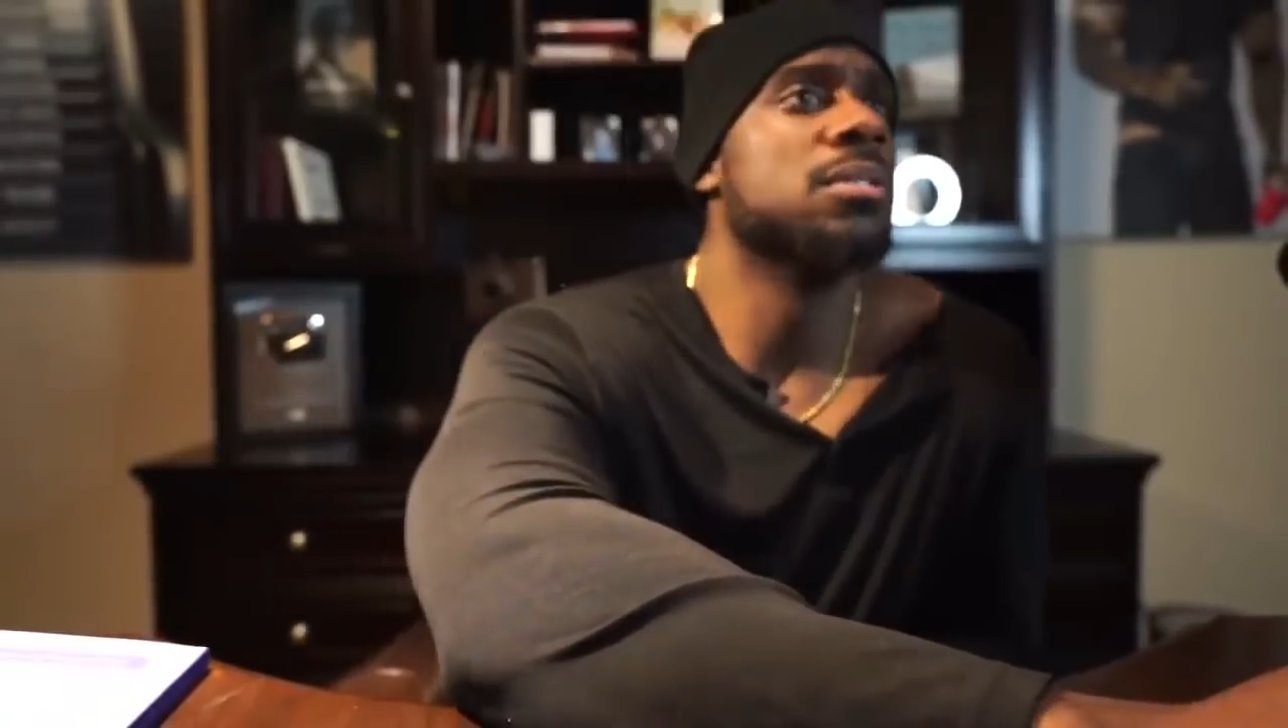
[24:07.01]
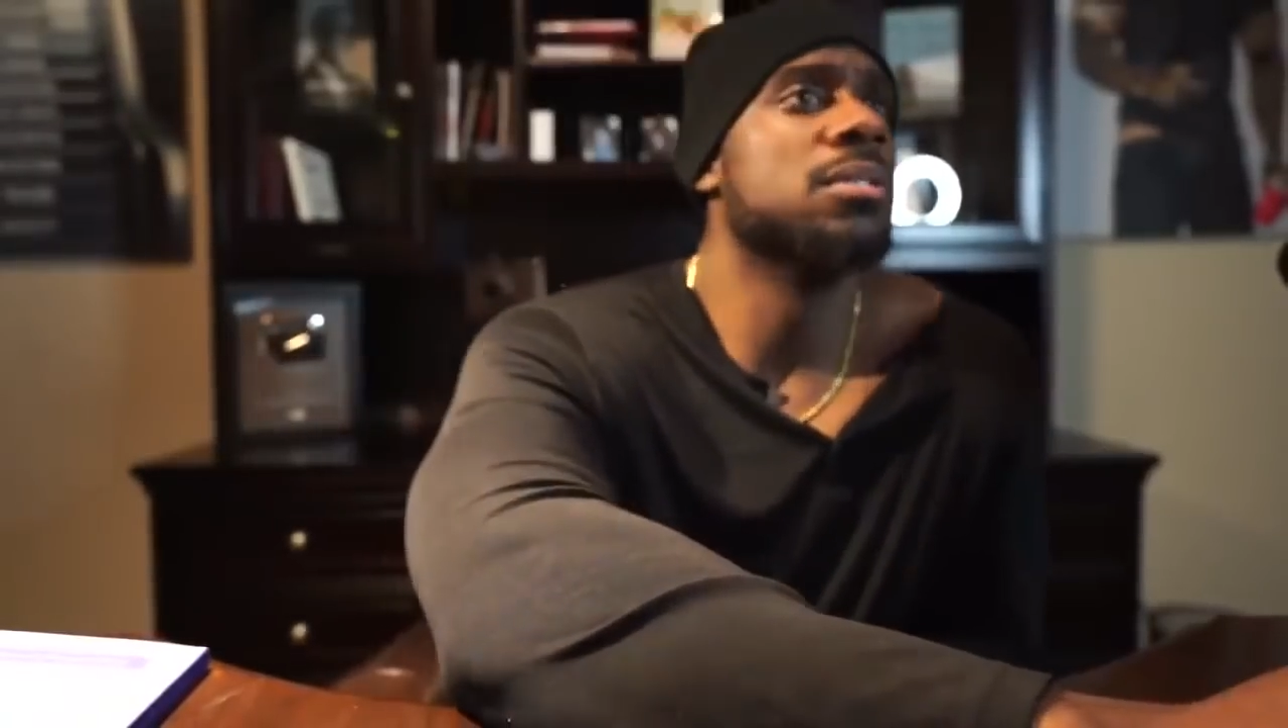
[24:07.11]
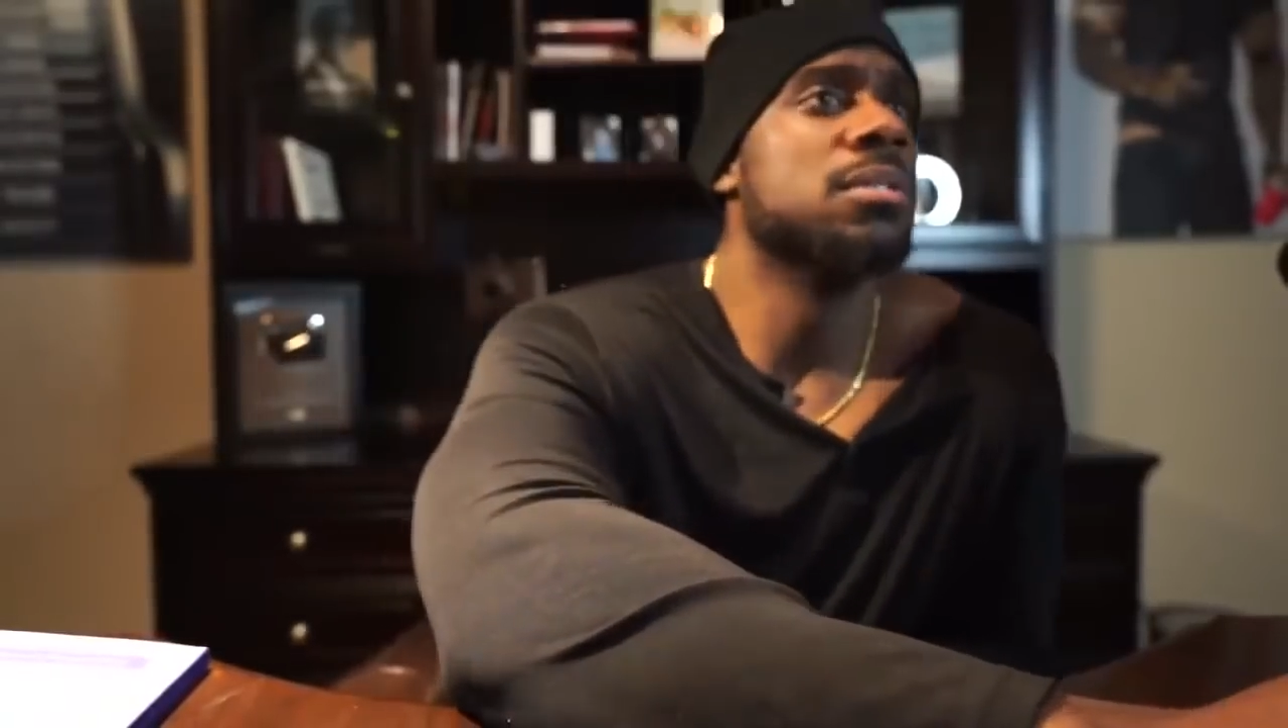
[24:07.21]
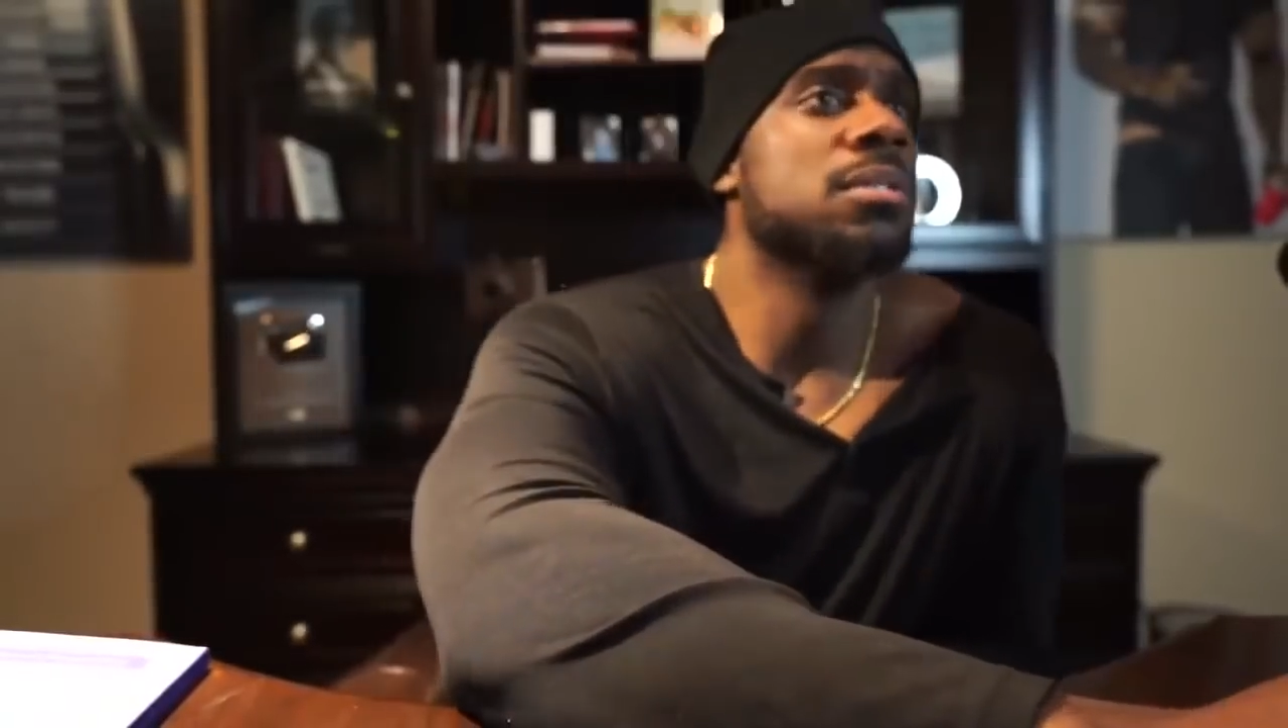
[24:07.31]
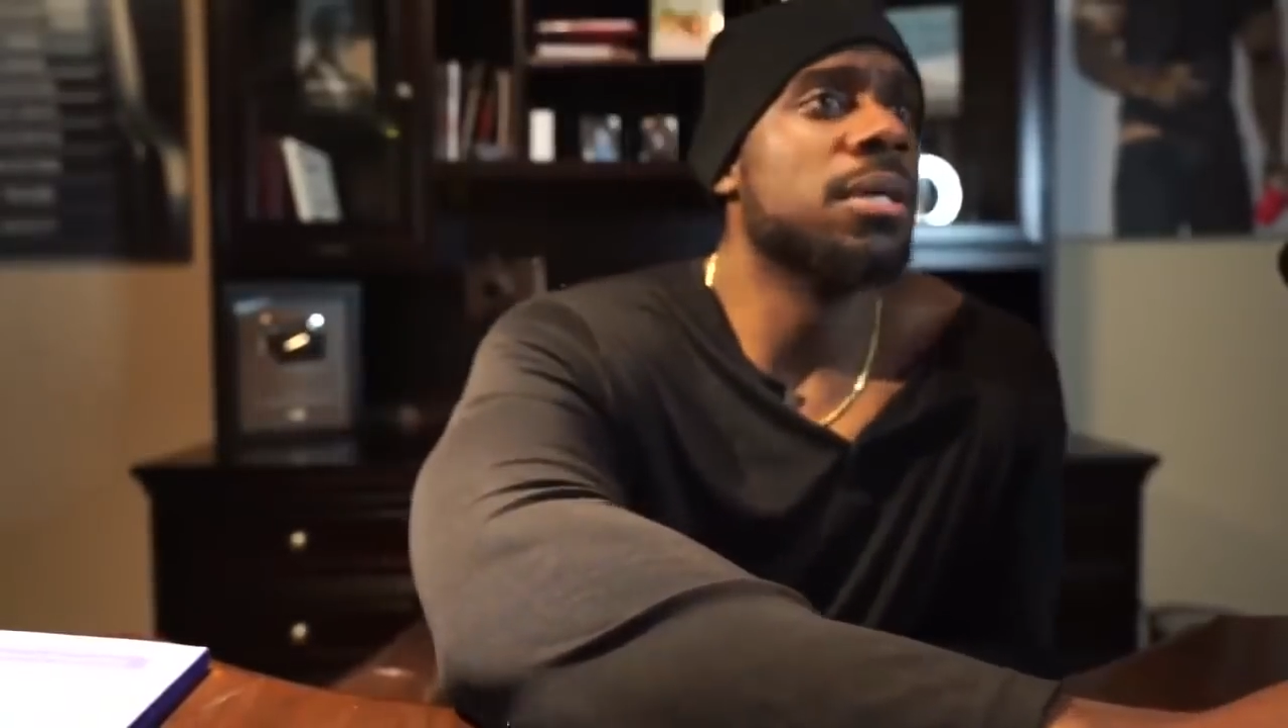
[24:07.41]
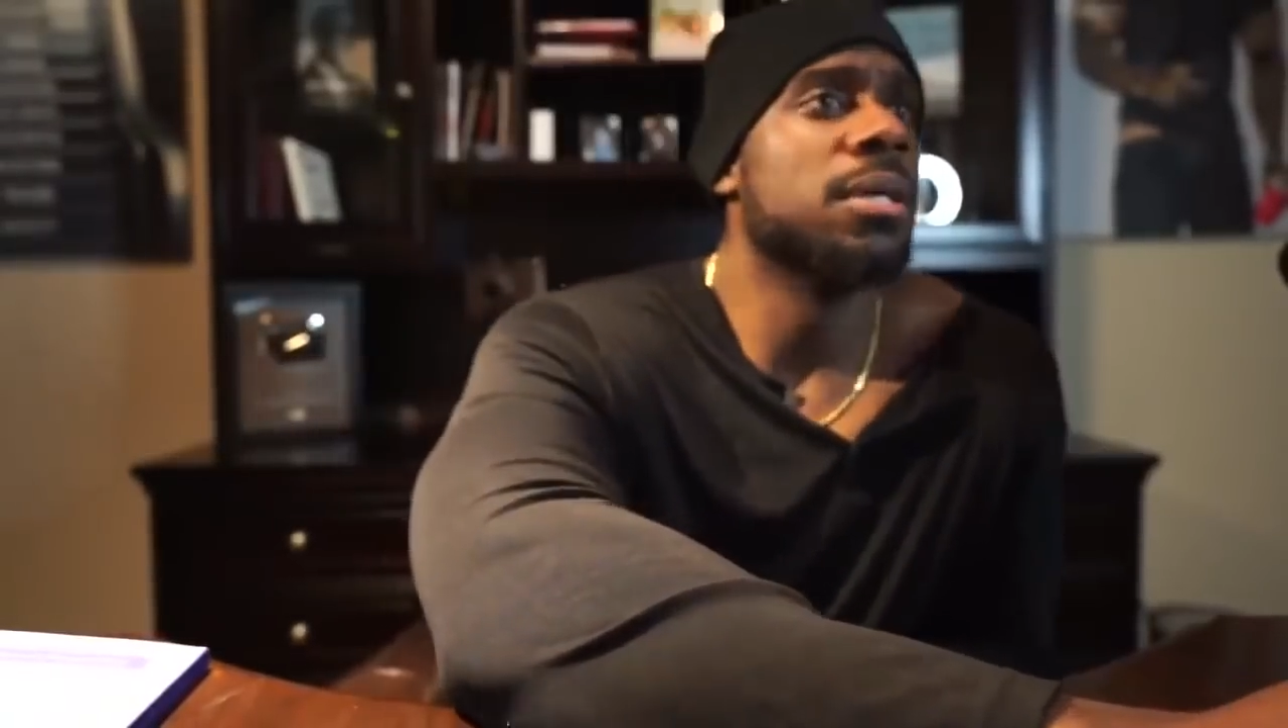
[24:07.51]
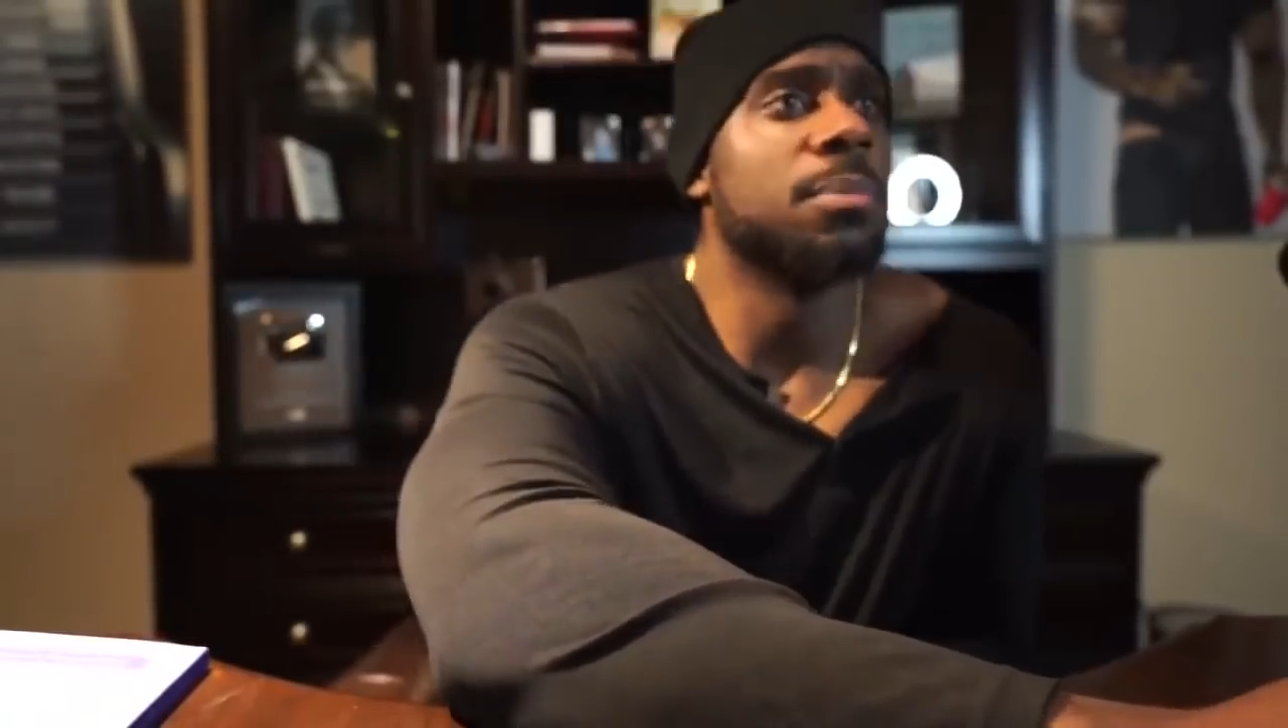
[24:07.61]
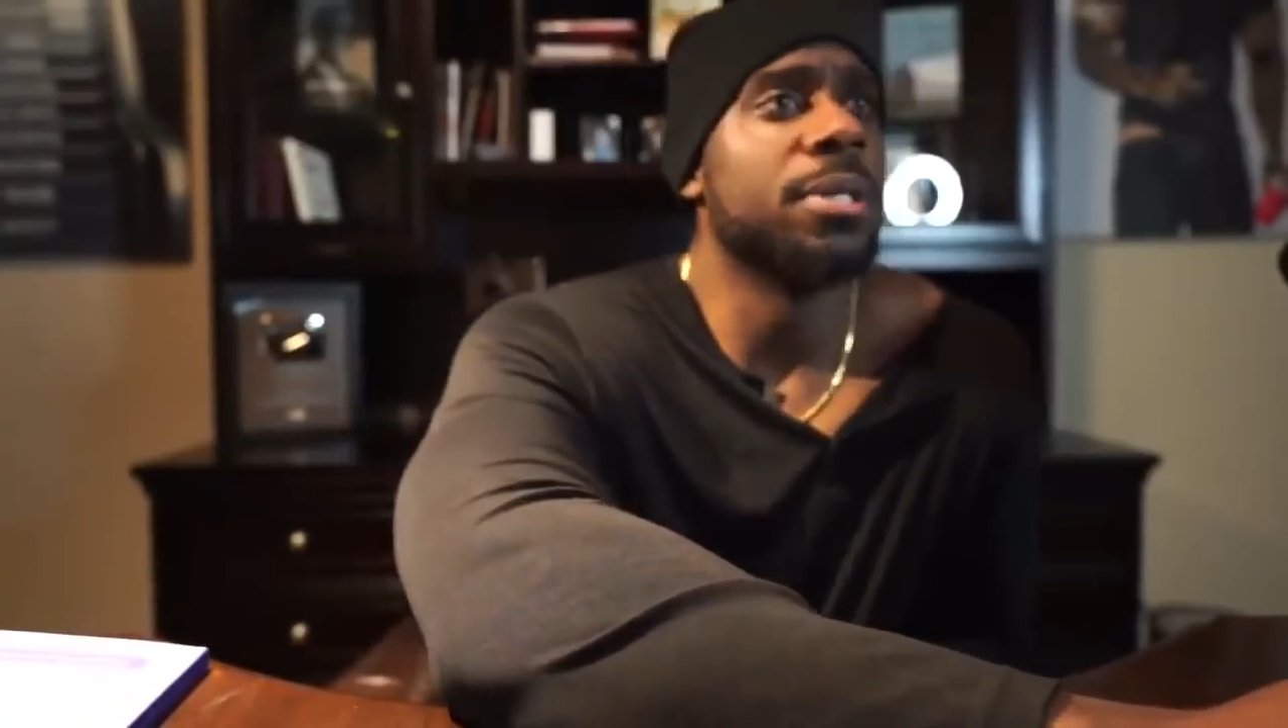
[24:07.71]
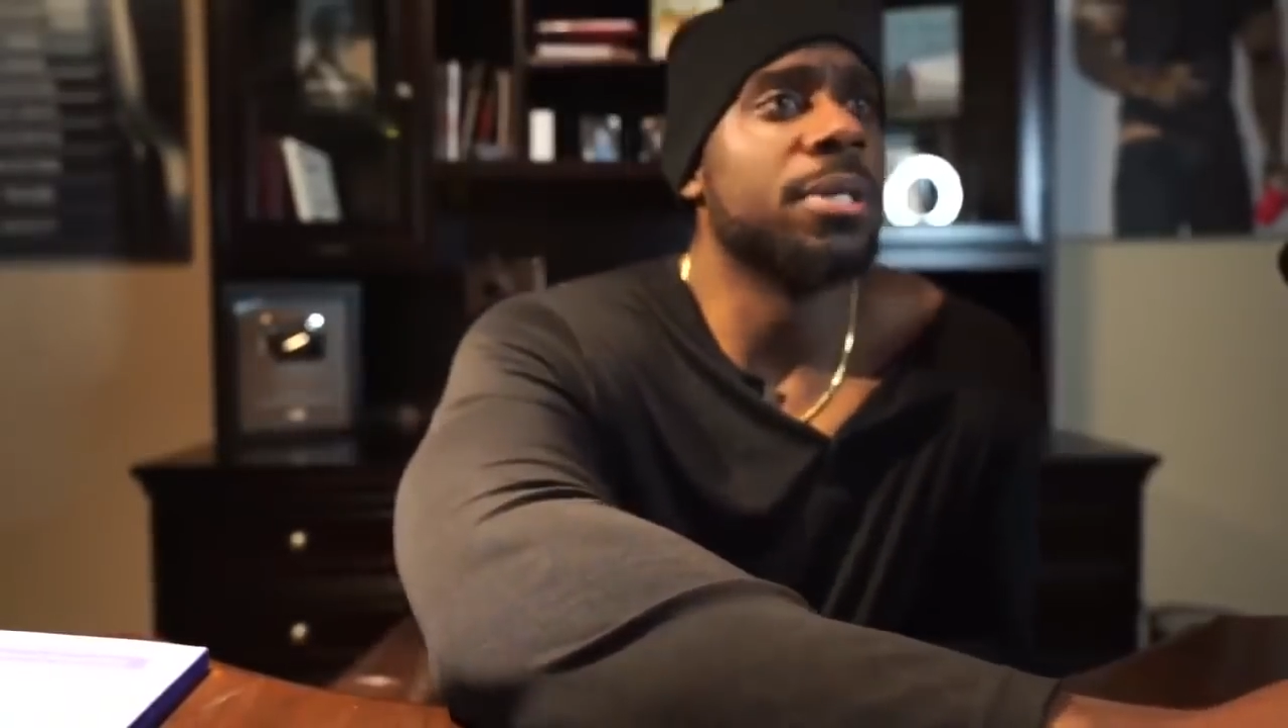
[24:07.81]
What's up, babe?